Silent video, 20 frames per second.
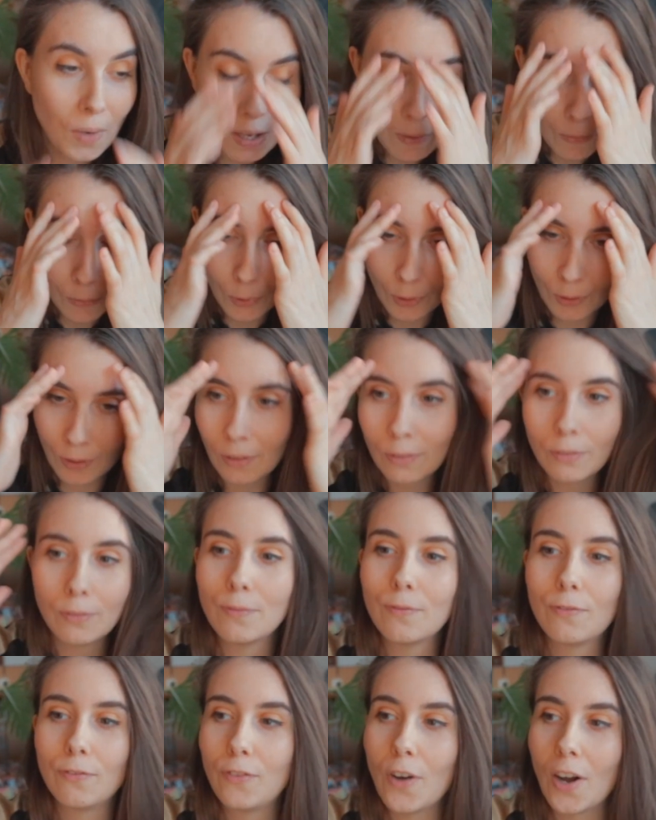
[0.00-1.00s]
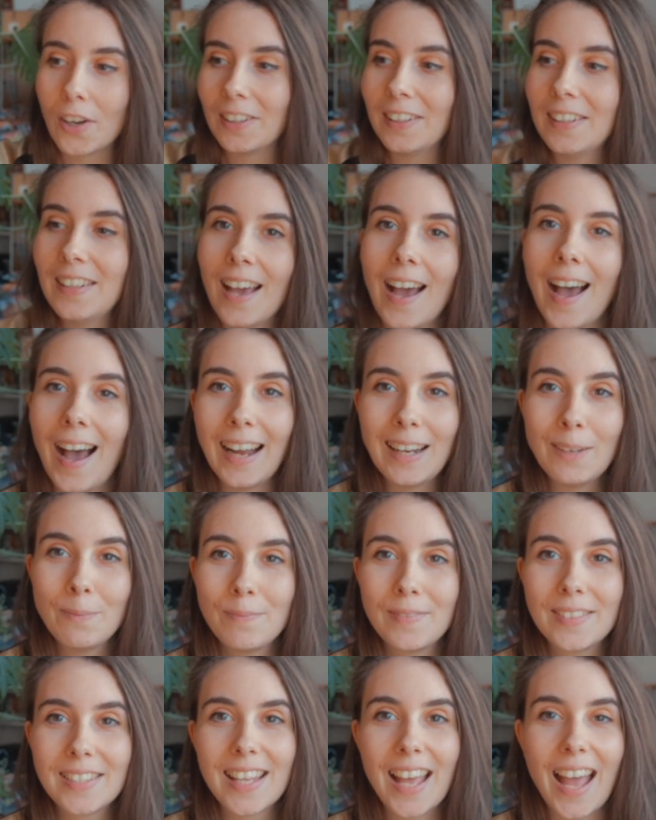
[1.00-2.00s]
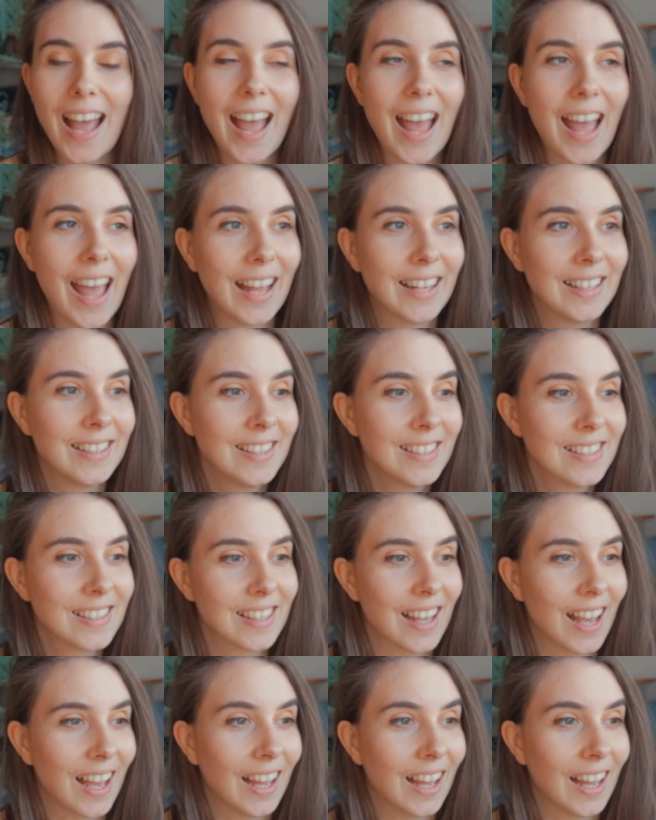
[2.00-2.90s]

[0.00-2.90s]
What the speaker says: we were fucking hyped, and